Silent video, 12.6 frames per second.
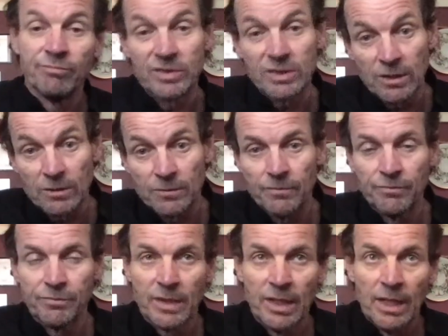So
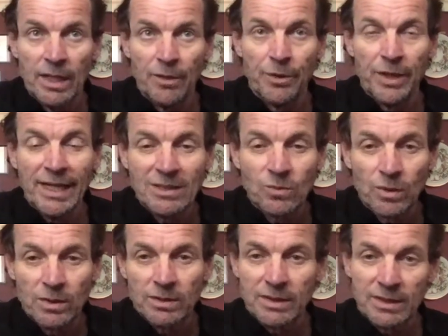that's one
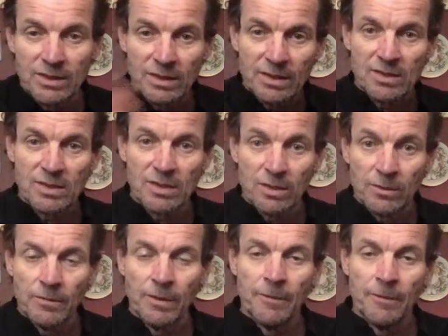of the things to consider